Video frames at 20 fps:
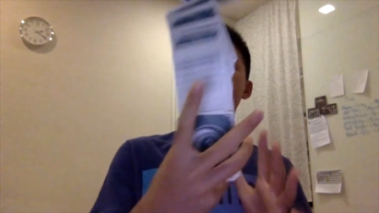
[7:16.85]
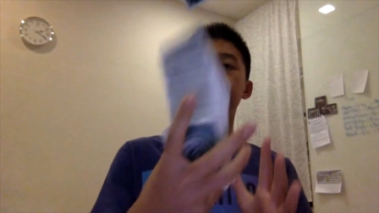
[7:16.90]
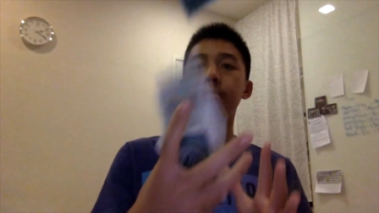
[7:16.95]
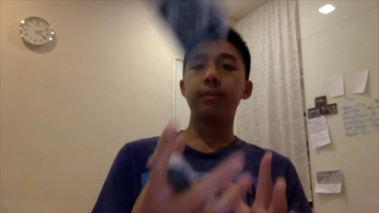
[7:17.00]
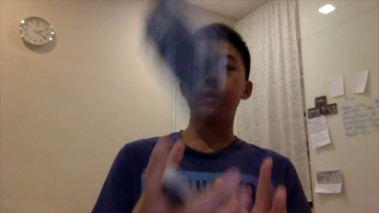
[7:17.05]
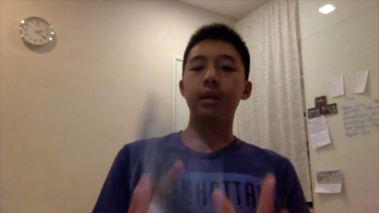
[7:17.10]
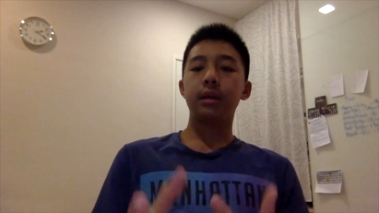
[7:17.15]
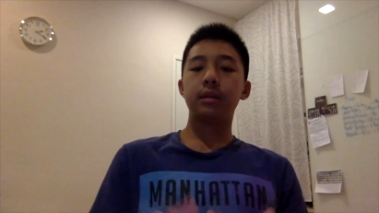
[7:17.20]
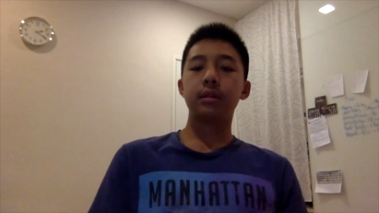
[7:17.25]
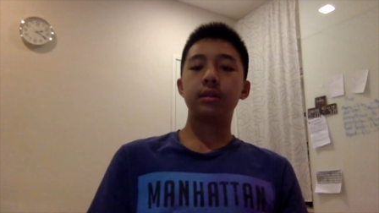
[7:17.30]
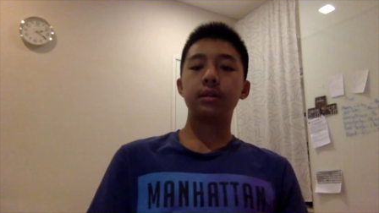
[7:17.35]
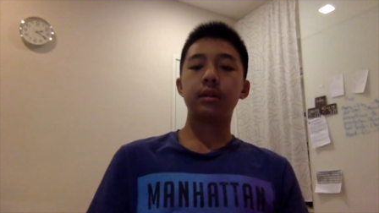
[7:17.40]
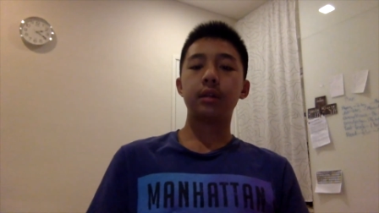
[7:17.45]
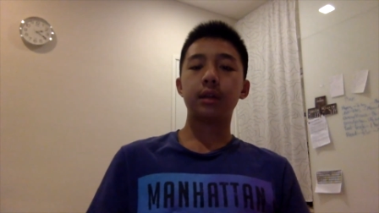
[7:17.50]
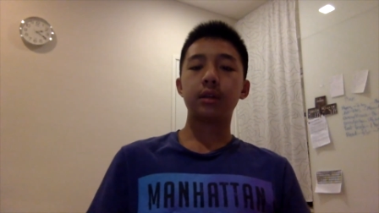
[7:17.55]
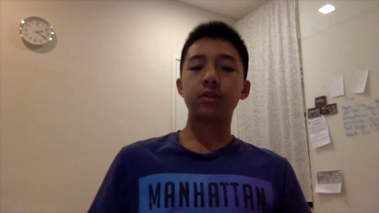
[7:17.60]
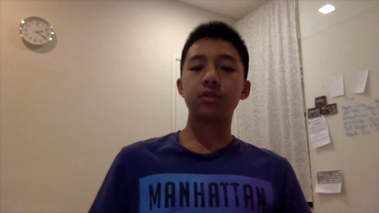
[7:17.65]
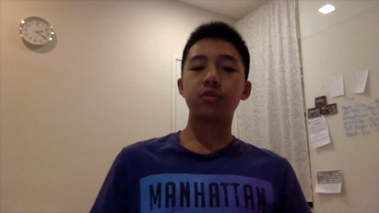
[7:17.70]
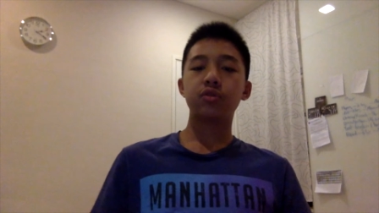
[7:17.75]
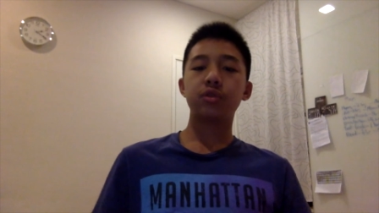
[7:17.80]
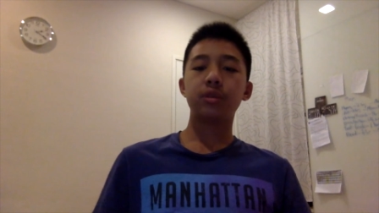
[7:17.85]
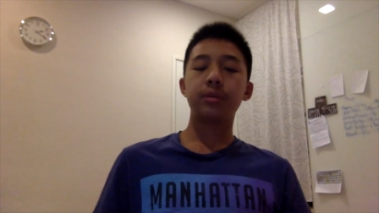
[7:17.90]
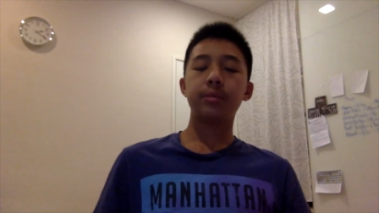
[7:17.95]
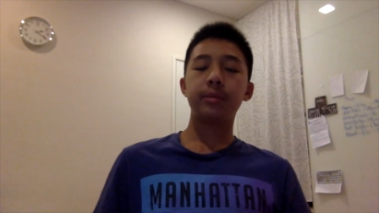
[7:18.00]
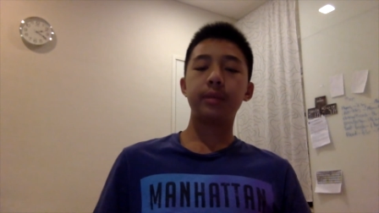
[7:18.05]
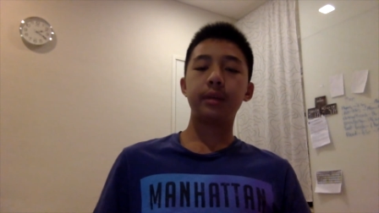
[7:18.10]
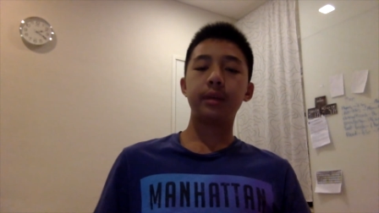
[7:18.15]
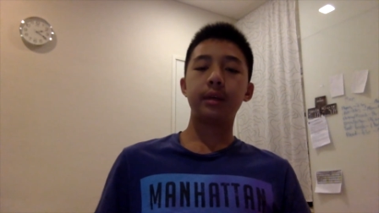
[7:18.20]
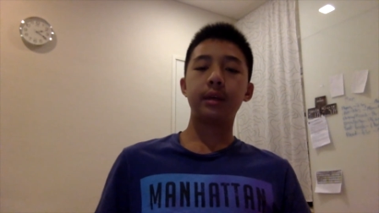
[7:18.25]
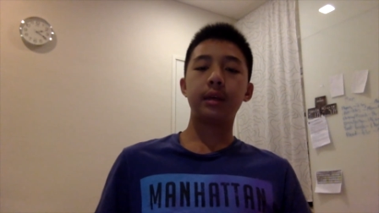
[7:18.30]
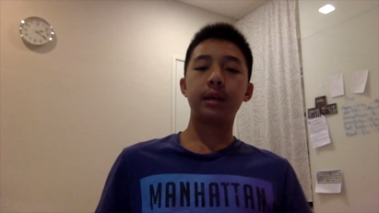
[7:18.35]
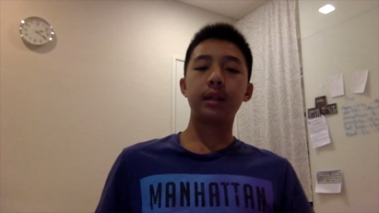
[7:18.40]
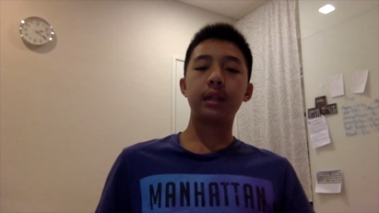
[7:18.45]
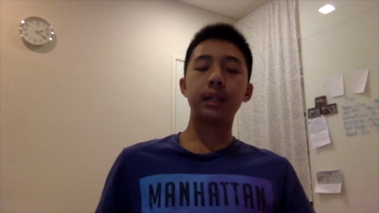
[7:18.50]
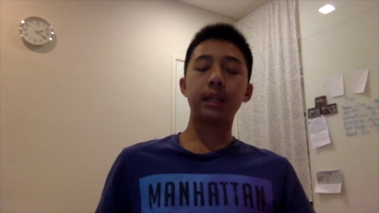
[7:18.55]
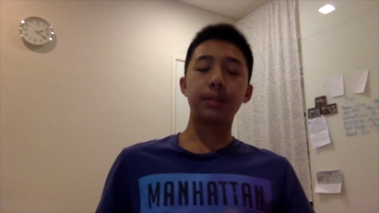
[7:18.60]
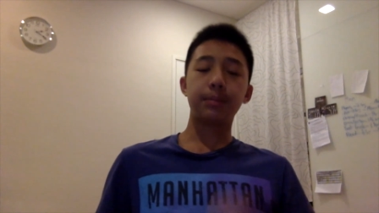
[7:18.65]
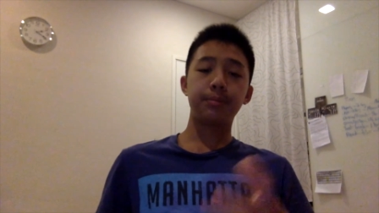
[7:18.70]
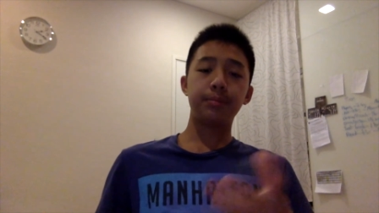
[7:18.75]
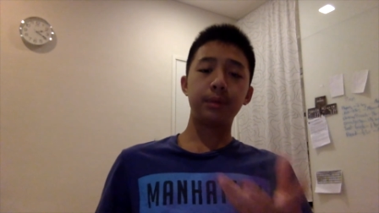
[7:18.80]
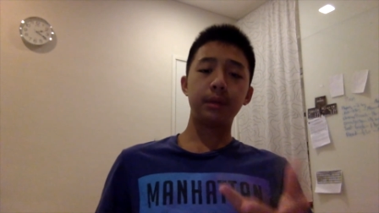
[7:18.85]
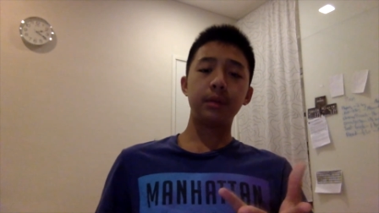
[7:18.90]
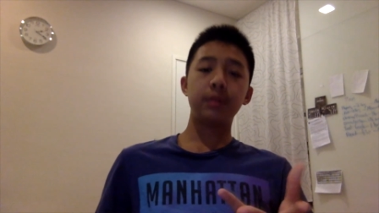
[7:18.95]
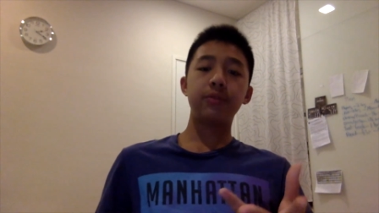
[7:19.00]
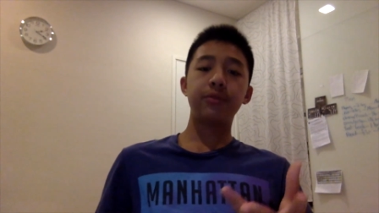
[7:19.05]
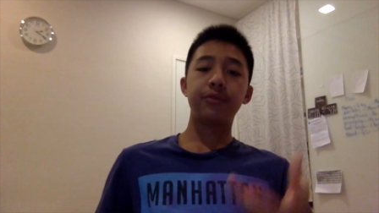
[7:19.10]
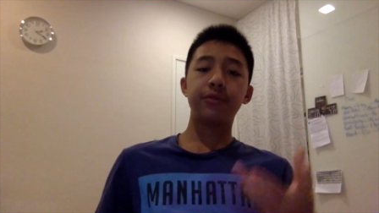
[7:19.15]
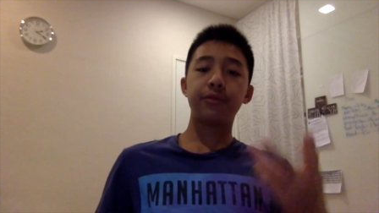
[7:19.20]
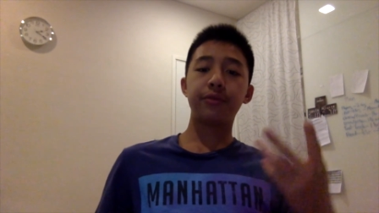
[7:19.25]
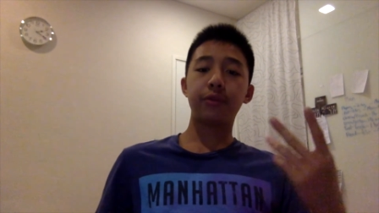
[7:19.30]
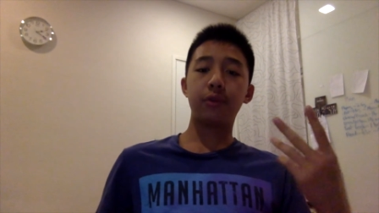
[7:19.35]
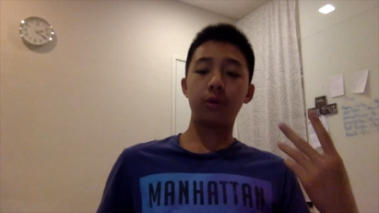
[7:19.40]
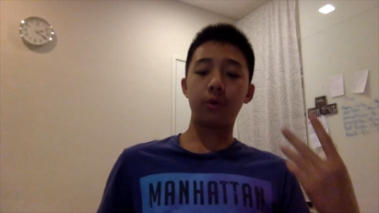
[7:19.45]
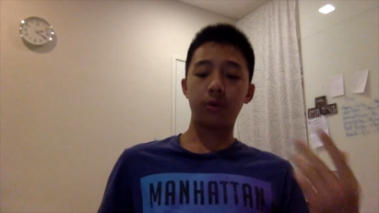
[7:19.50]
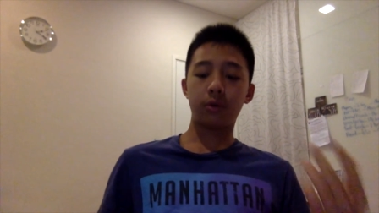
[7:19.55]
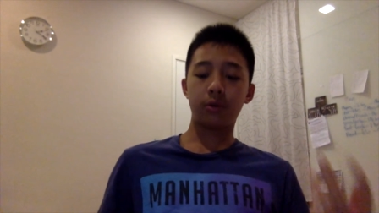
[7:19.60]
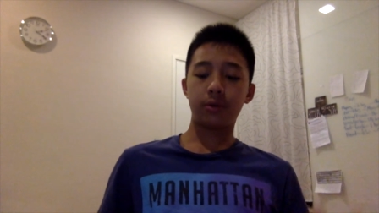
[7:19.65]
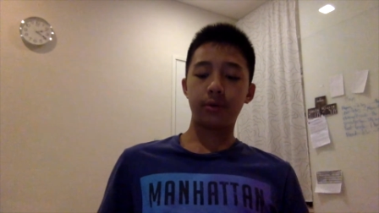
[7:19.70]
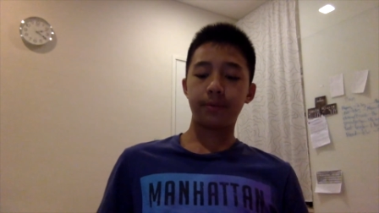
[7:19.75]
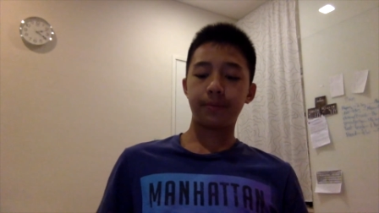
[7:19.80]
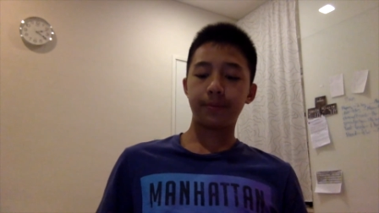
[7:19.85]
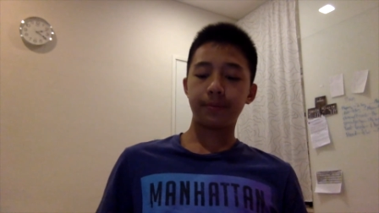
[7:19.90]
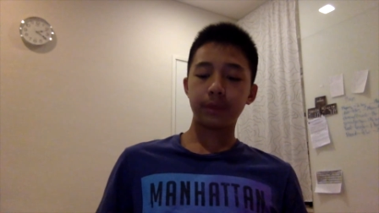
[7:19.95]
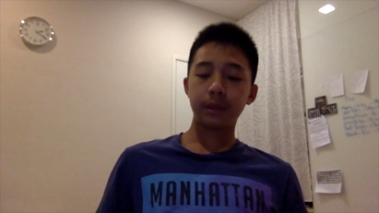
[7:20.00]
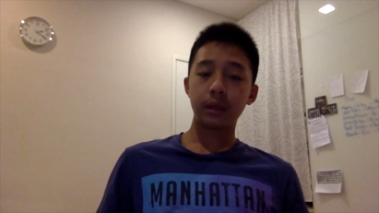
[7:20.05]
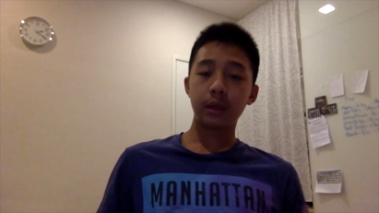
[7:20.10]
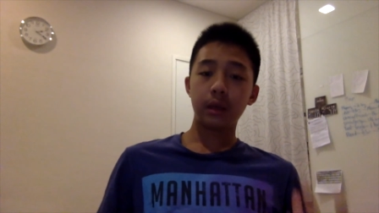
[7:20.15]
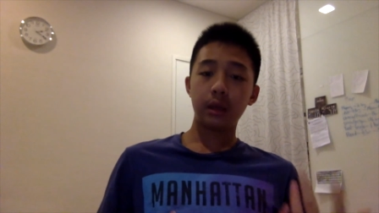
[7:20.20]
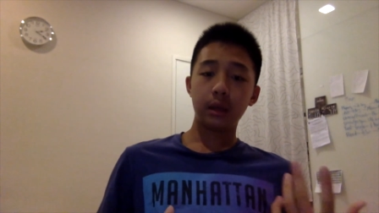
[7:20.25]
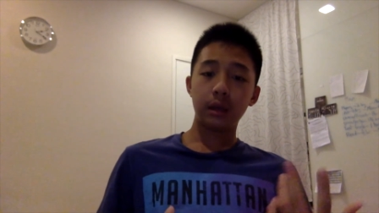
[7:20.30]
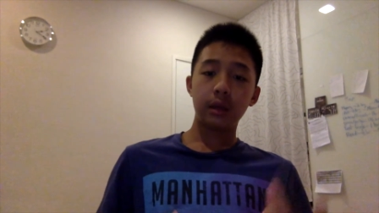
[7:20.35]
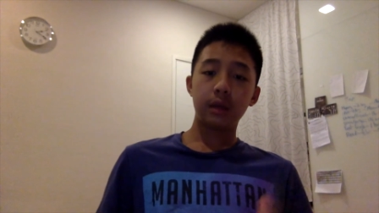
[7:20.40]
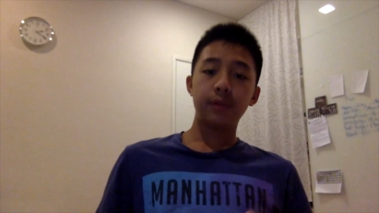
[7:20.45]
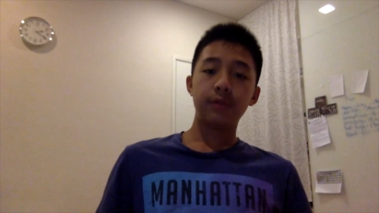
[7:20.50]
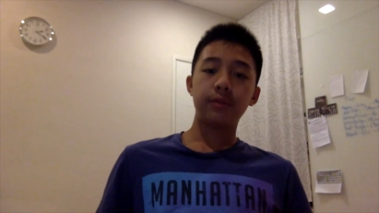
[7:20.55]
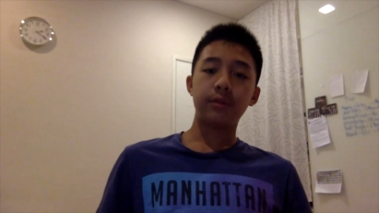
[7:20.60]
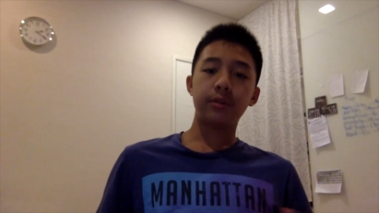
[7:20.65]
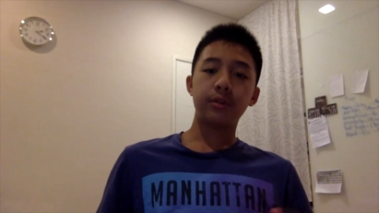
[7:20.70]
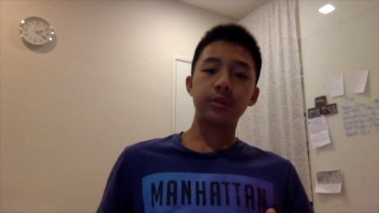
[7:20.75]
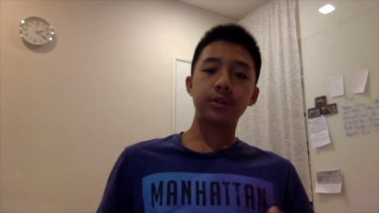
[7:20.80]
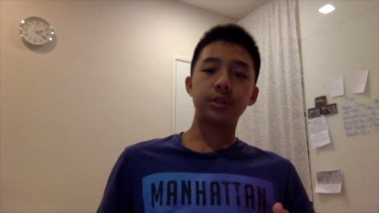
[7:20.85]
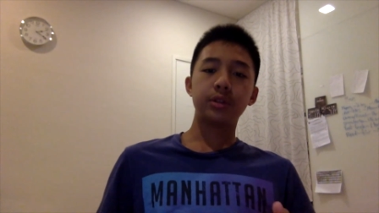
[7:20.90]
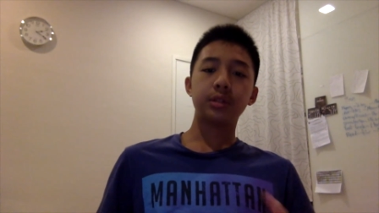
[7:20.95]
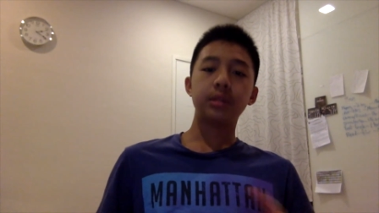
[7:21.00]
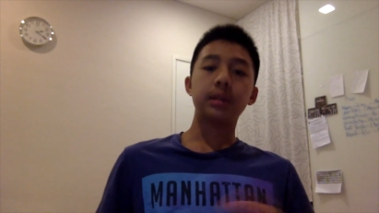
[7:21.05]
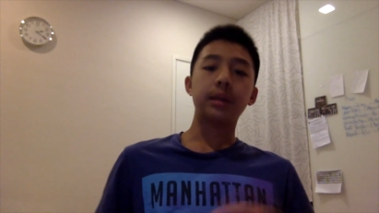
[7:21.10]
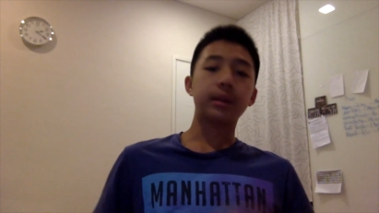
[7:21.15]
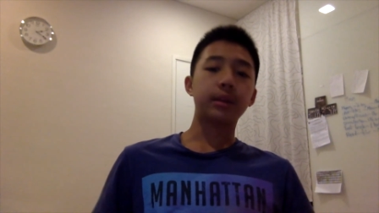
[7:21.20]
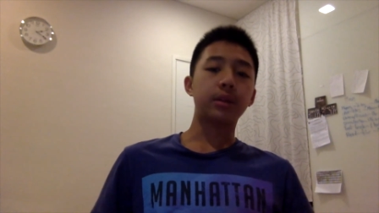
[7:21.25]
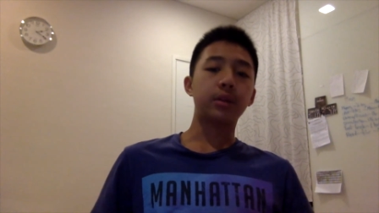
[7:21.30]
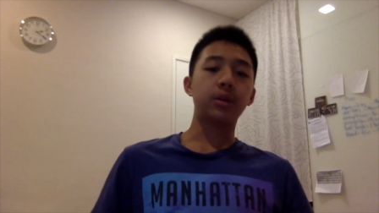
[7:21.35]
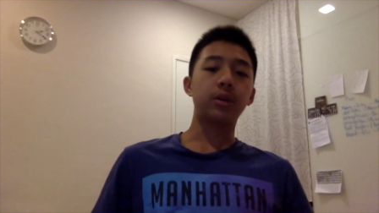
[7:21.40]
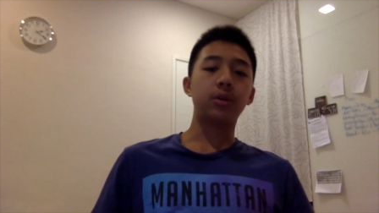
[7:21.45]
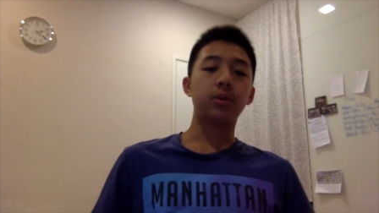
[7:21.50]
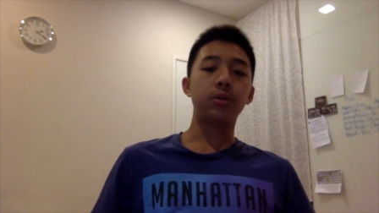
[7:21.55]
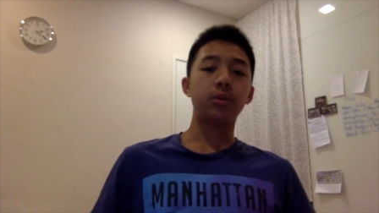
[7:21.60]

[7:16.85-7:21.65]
Makes it extremely clumpy for flourishes like the yo.